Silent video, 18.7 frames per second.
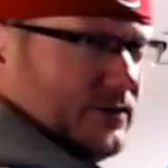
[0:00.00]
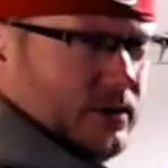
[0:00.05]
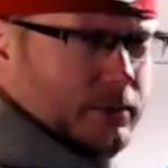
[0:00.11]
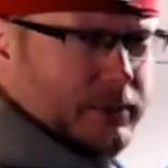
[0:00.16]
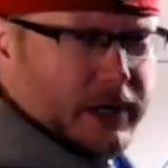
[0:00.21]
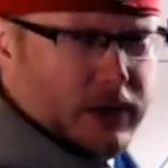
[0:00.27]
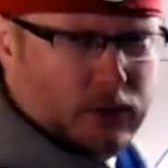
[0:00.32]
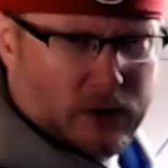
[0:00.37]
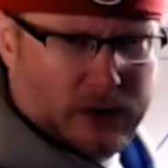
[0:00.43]

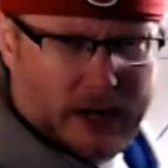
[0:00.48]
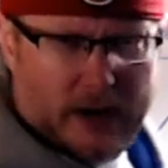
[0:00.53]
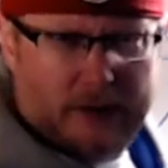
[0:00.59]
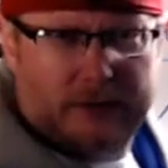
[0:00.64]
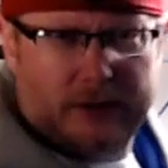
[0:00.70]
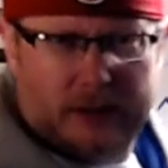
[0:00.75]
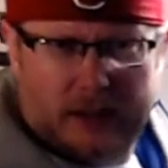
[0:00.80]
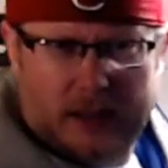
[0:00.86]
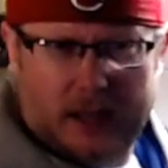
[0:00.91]
big one.
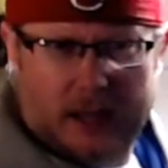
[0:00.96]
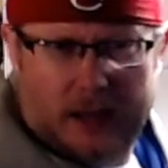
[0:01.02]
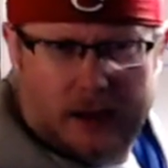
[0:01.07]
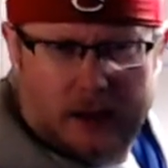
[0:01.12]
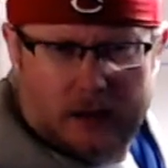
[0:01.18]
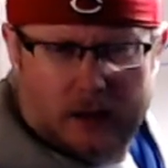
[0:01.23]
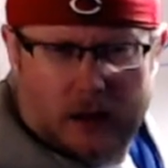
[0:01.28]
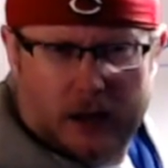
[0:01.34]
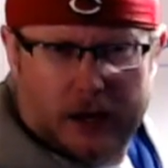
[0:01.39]

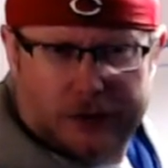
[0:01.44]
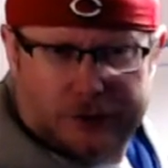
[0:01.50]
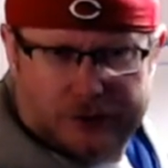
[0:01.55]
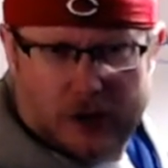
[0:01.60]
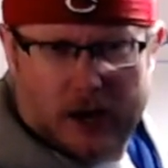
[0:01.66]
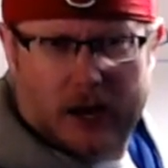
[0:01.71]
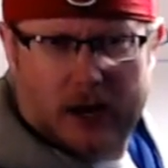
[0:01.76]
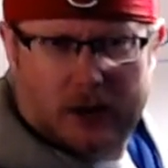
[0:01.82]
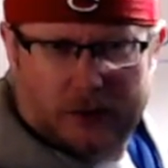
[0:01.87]
Everything on a
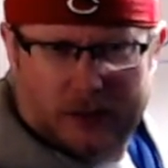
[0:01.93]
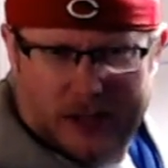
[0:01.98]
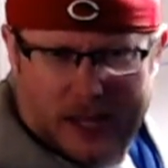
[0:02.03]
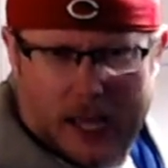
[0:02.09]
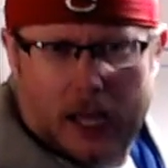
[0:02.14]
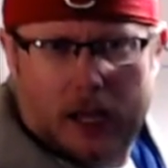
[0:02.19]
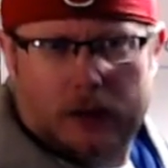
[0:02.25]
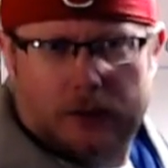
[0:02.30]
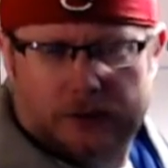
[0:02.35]
triangle, the
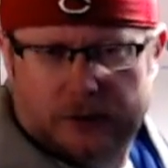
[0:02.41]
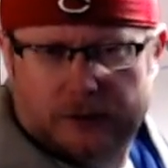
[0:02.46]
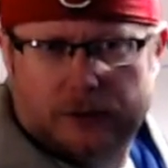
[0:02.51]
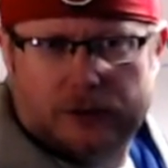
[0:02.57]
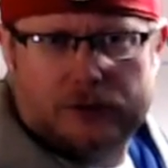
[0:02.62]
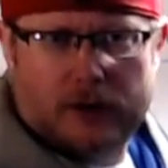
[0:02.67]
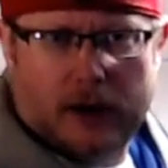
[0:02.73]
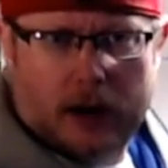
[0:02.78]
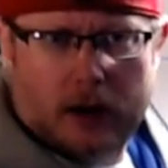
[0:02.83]
angles of a
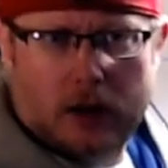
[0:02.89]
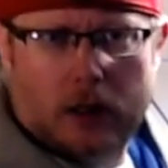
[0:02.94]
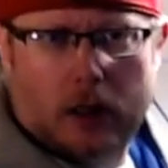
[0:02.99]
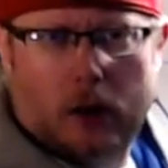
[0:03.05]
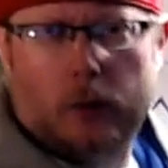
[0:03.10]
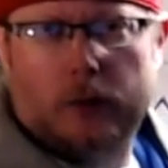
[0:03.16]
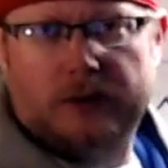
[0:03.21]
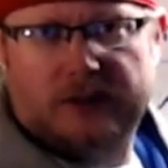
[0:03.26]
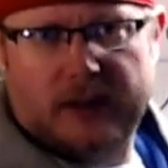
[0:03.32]
triangle
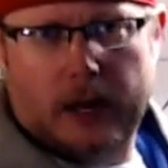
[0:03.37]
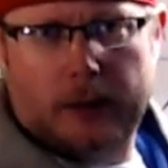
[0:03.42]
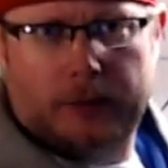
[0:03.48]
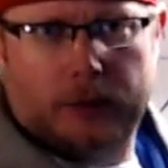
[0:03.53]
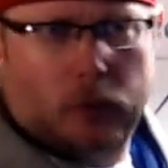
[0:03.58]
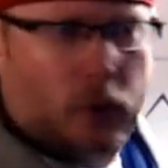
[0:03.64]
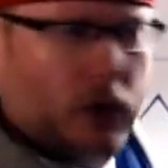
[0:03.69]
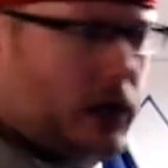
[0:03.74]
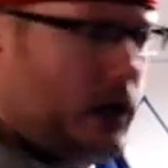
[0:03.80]
always add up
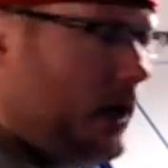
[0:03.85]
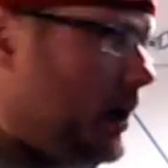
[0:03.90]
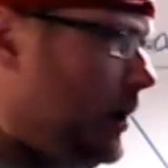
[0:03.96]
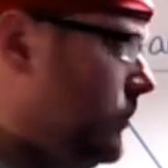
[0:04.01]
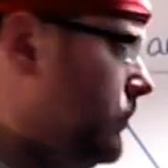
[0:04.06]
to 180,